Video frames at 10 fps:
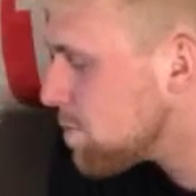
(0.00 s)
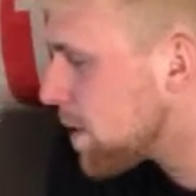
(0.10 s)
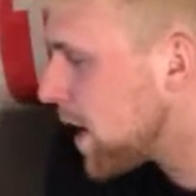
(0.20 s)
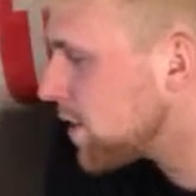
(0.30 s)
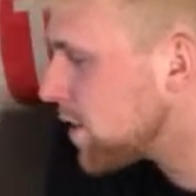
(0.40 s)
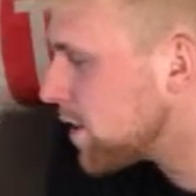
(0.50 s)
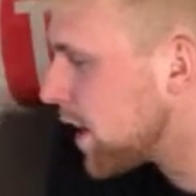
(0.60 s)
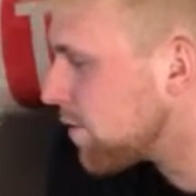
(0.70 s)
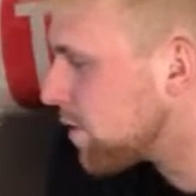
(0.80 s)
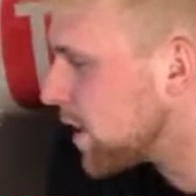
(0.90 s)
Better than
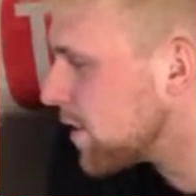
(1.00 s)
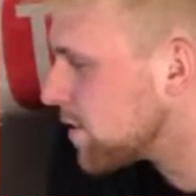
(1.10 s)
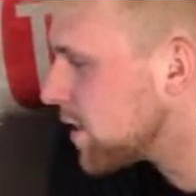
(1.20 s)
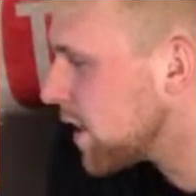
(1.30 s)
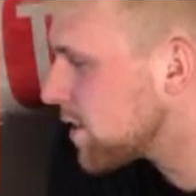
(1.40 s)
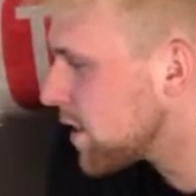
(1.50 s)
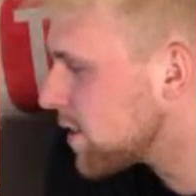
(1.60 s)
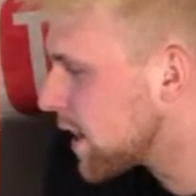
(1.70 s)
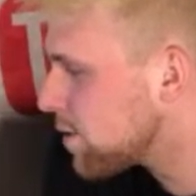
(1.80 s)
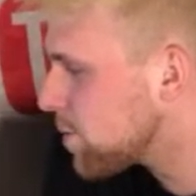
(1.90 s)
Netflix. Yeah, 10
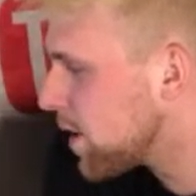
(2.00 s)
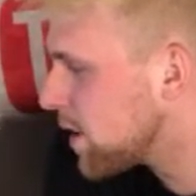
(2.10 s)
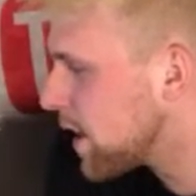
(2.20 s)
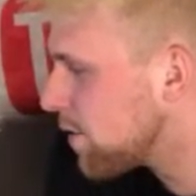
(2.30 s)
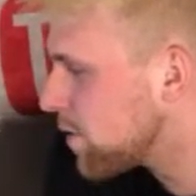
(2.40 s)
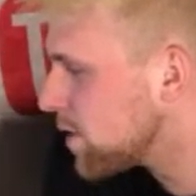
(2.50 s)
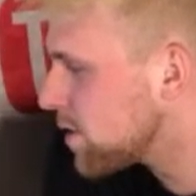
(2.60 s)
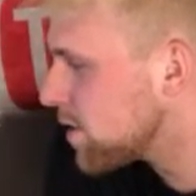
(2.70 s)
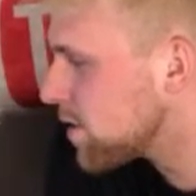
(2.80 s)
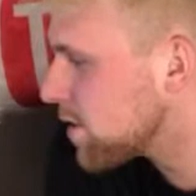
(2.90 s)
times better than Netflix
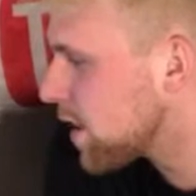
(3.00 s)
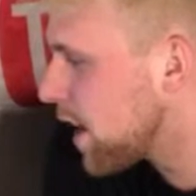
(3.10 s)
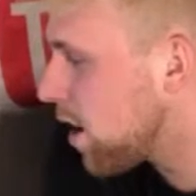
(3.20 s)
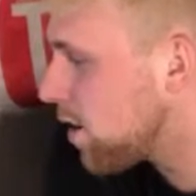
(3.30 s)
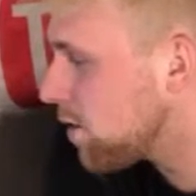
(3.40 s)
since the start.